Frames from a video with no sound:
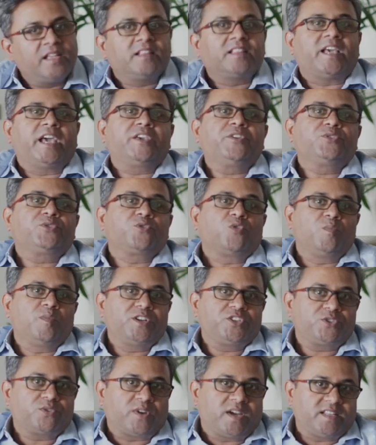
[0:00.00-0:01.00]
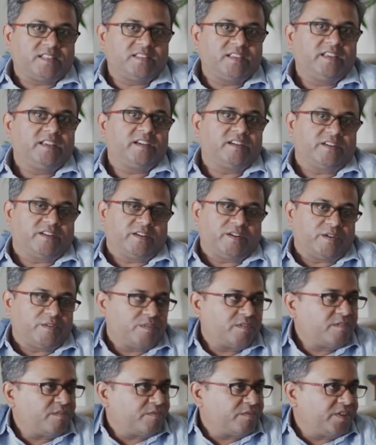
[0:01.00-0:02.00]
Thank you so much. So I think
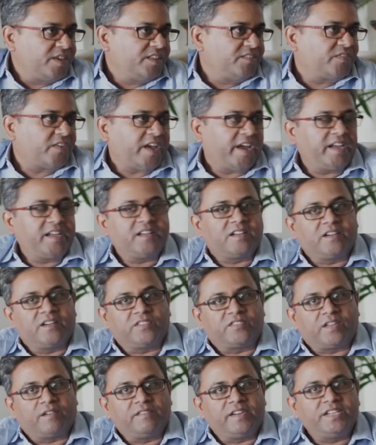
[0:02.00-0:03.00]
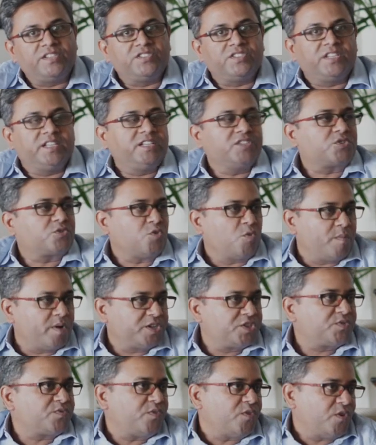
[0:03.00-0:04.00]
we thank Tavleen ji so
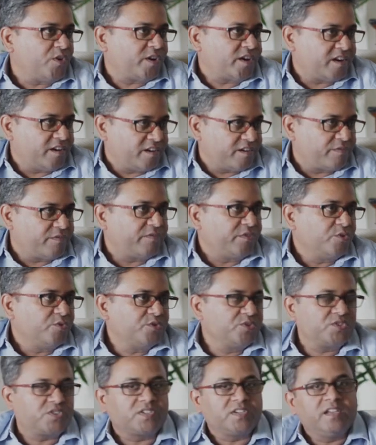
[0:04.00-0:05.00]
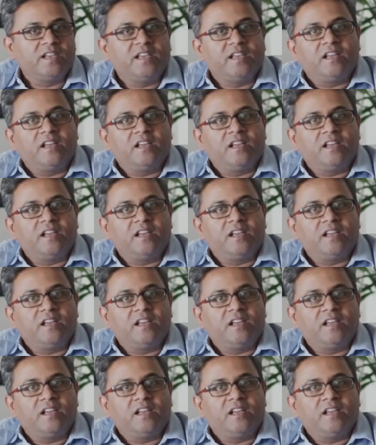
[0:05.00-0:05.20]
much for her views.